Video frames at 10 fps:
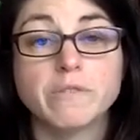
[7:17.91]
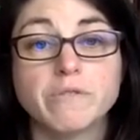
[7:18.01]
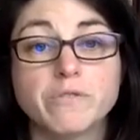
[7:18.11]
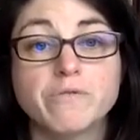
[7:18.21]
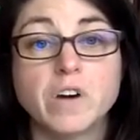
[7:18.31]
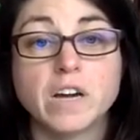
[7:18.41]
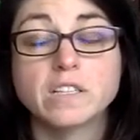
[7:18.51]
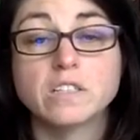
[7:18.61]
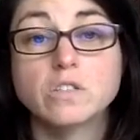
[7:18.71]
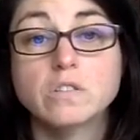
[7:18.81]
If you find
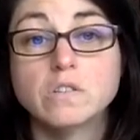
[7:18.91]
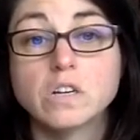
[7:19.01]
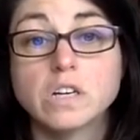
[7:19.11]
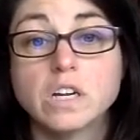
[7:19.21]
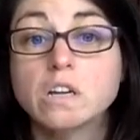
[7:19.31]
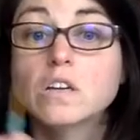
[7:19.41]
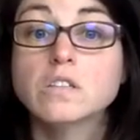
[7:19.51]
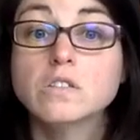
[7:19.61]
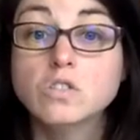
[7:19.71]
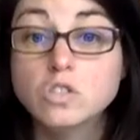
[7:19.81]
it too dirty,
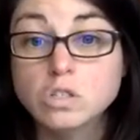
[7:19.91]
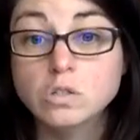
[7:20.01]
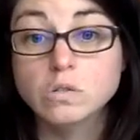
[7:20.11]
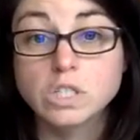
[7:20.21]
do